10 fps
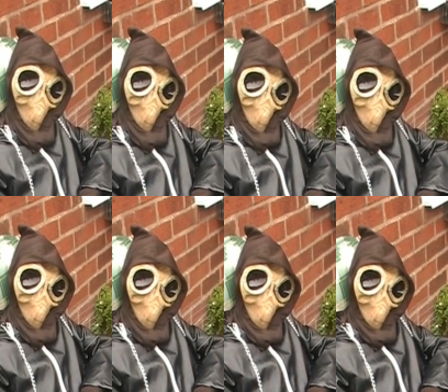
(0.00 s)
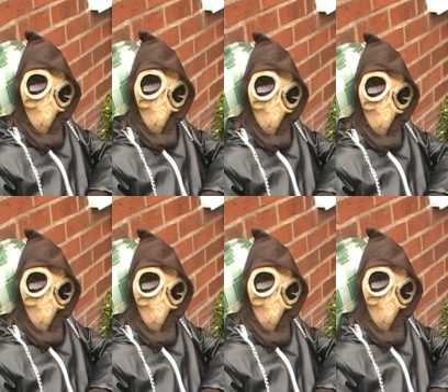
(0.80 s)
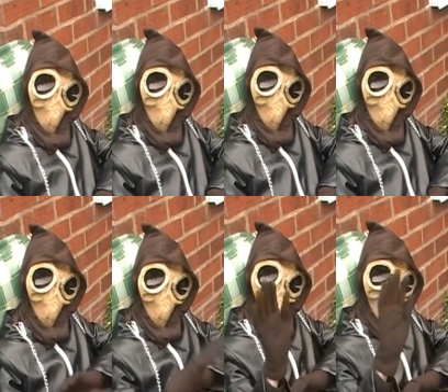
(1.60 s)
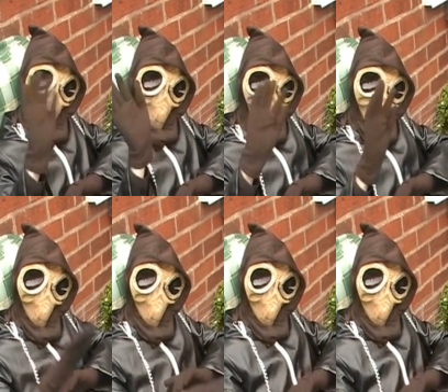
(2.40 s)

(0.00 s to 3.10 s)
of Baroque. This is